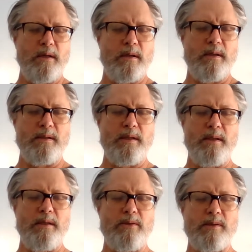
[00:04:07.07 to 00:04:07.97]

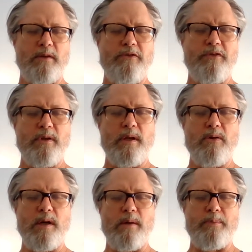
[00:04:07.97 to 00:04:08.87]
continues to
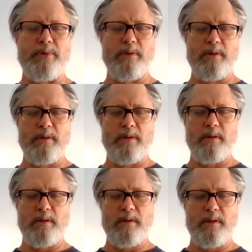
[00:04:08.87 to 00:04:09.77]
flow up
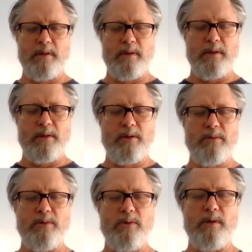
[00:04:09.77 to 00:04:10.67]

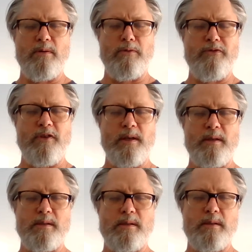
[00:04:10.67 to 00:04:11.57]
through your
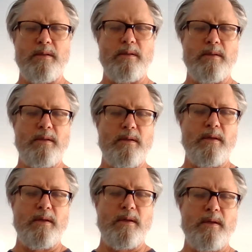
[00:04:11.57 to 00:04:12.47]
feet,
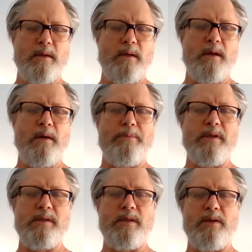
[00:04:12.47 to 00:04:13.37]
up
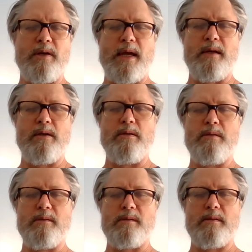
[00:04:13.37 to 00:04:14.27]
into your
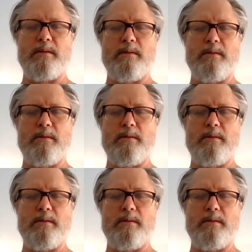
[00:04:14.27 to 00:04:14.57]
ankles,